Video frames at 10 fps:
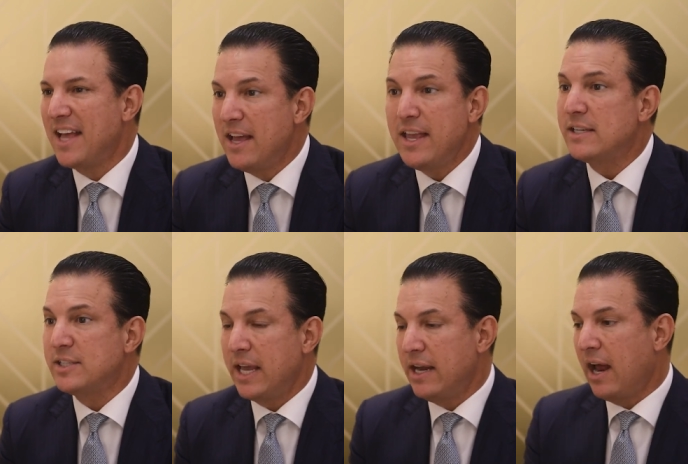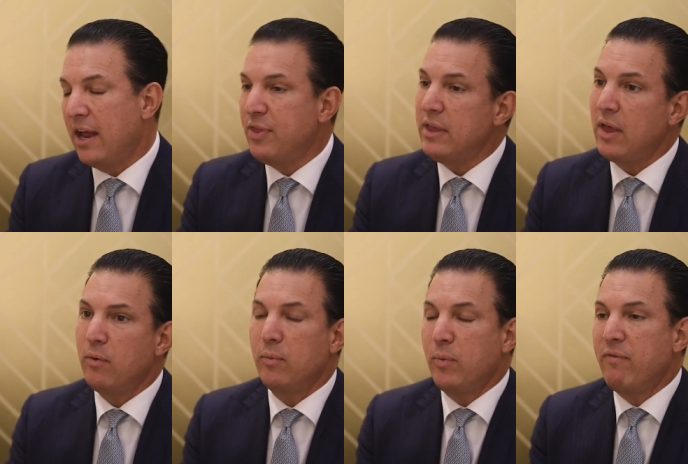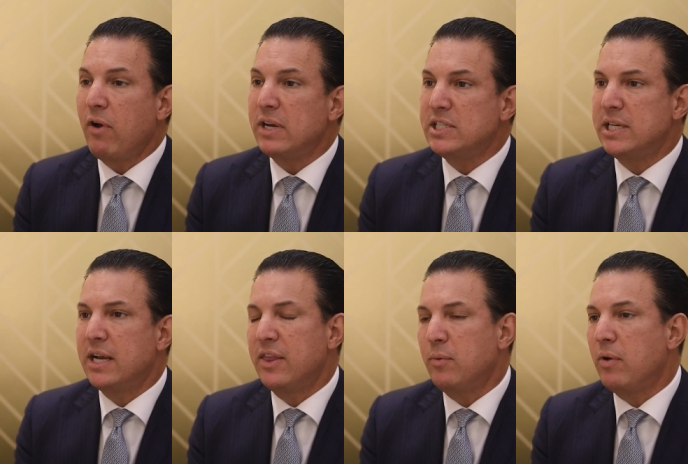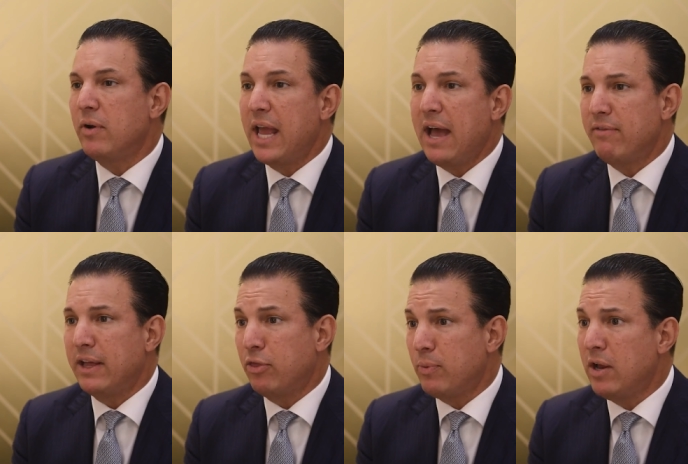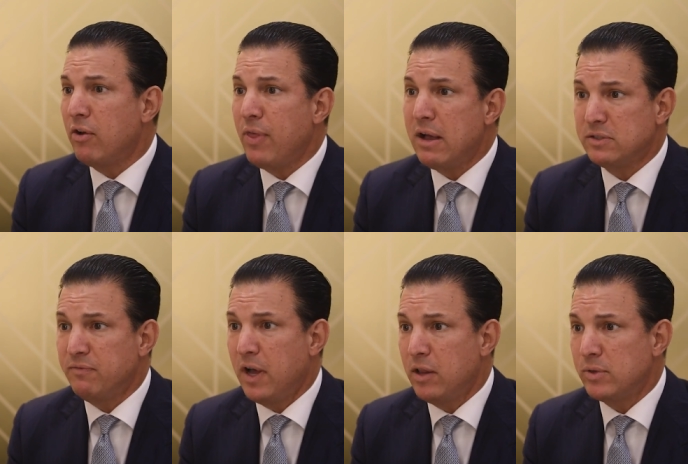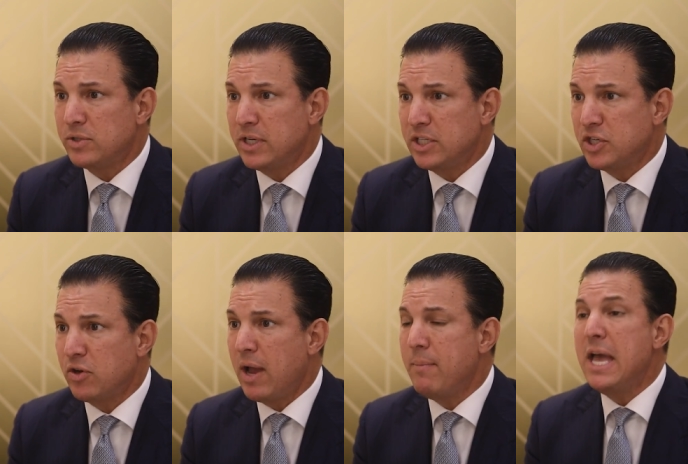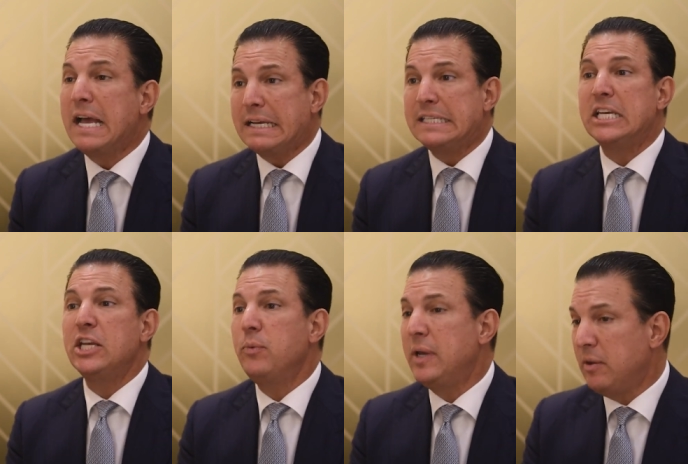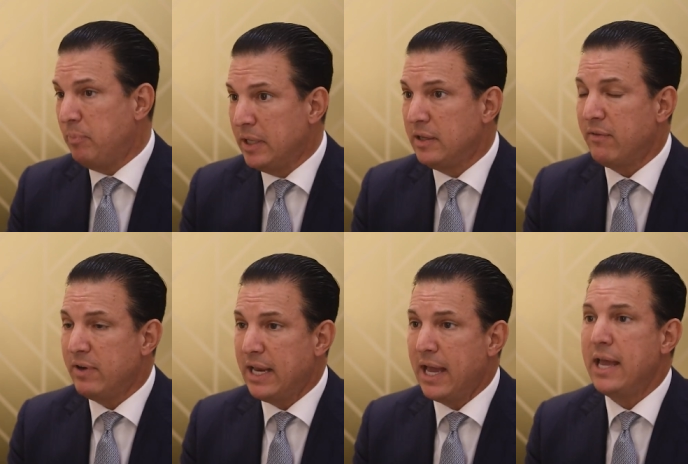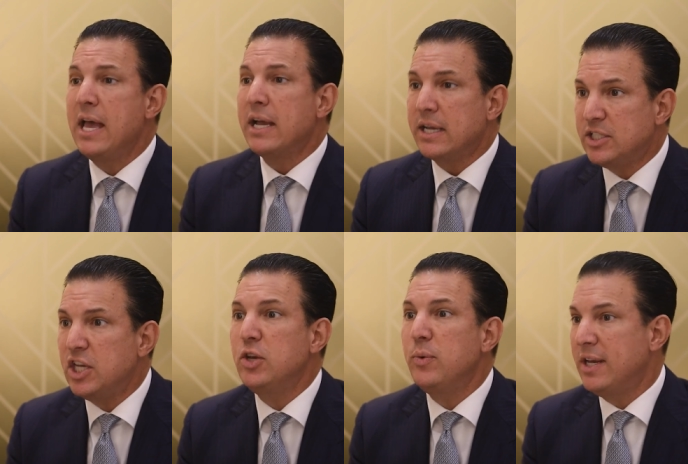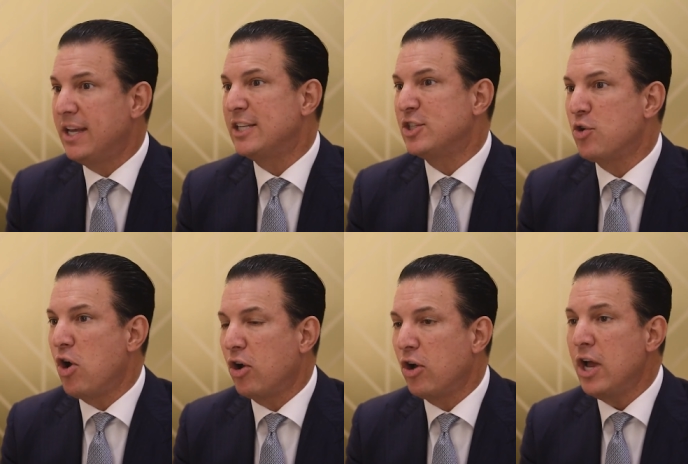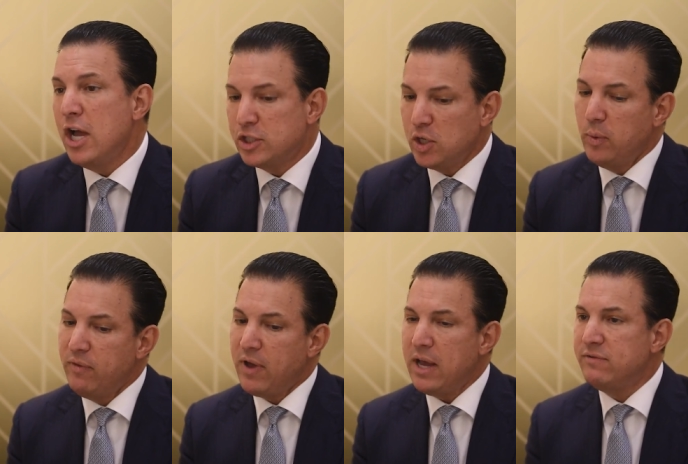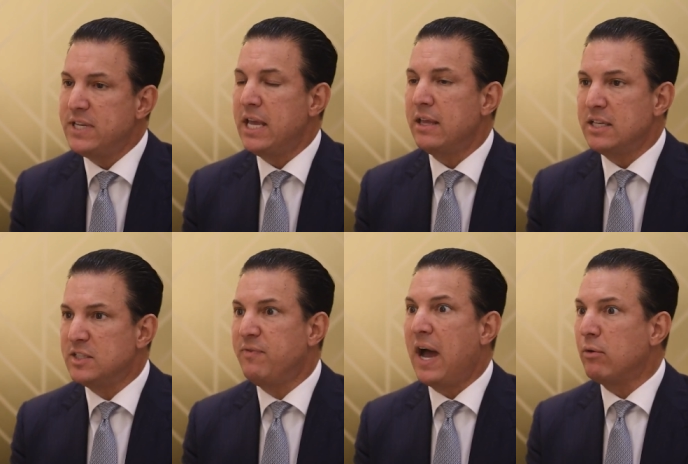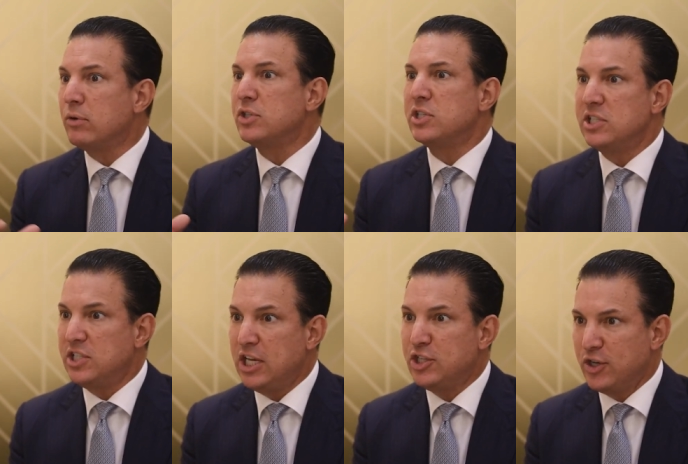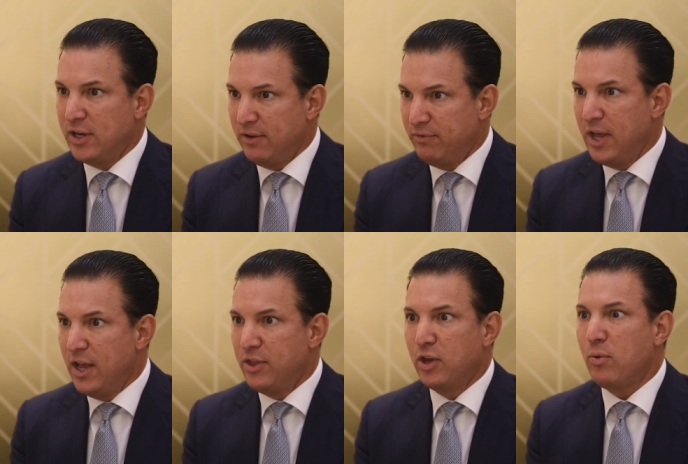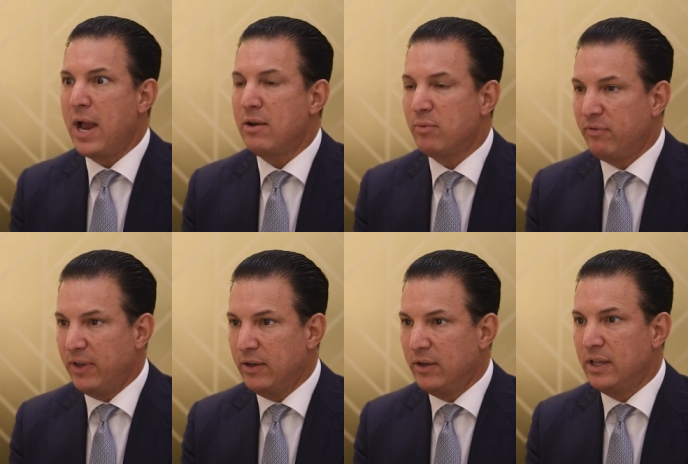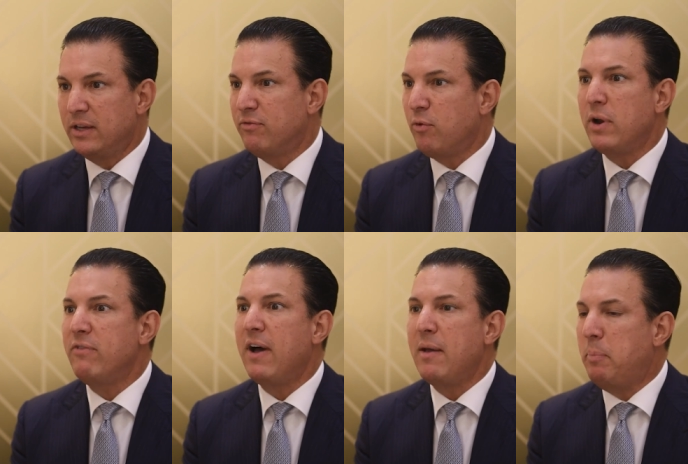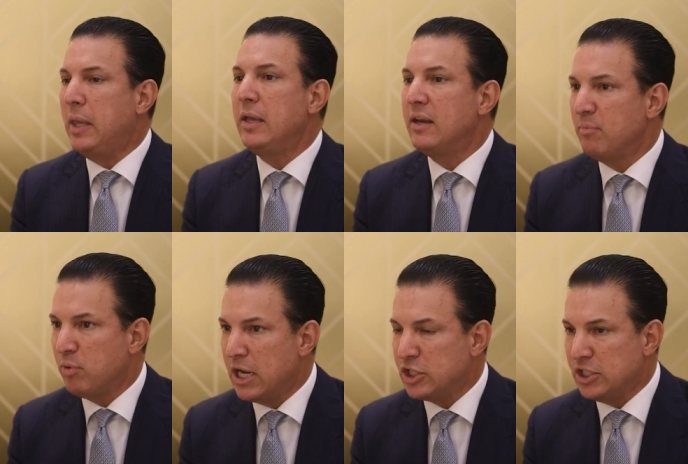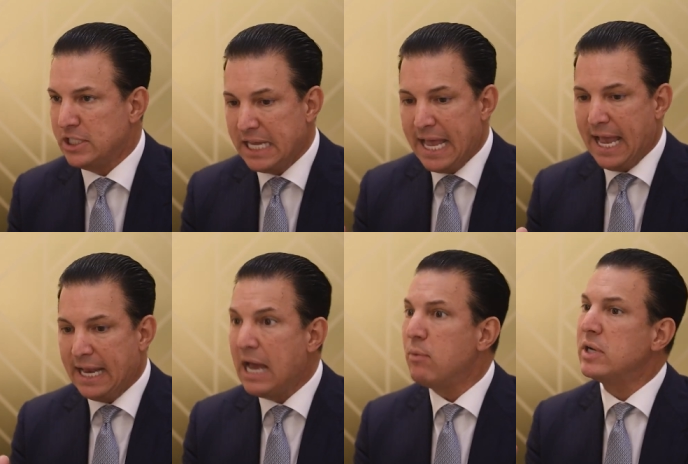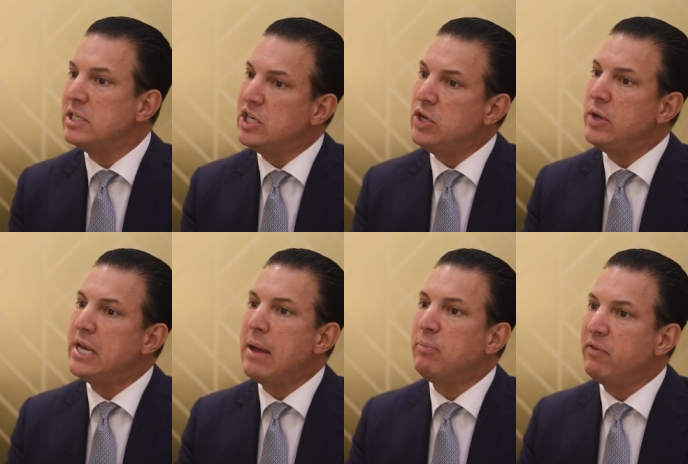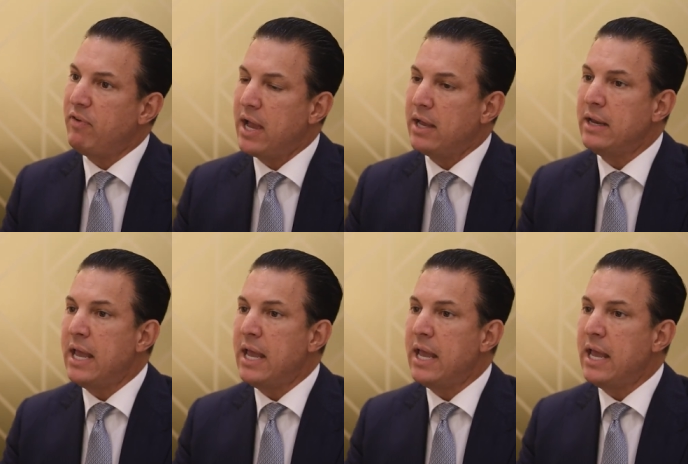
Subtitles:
Yes, and I think that what we've already seen, I think we already have like 300,000 followers on Instagram, continuing to build every day, continuing to get stronger. So we've kind of taken this viral sensation of the grand reveal and 45 billion impressions, and now we're continuing to amplify it.